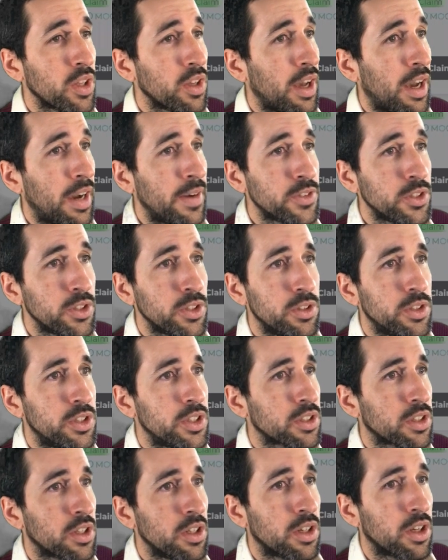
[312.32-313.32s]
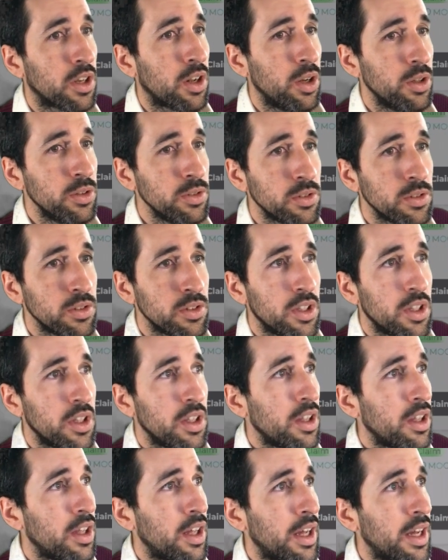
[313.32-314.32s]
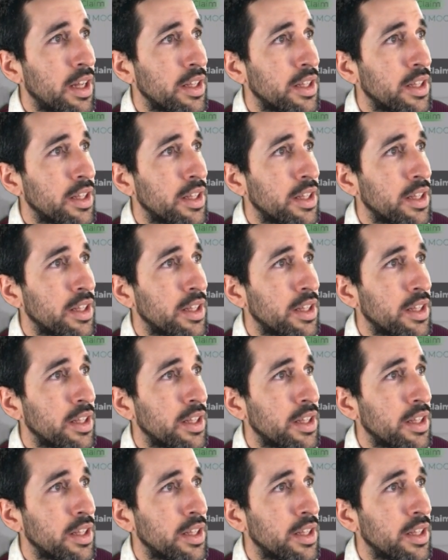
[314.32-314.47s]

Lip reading: After, you just click close, and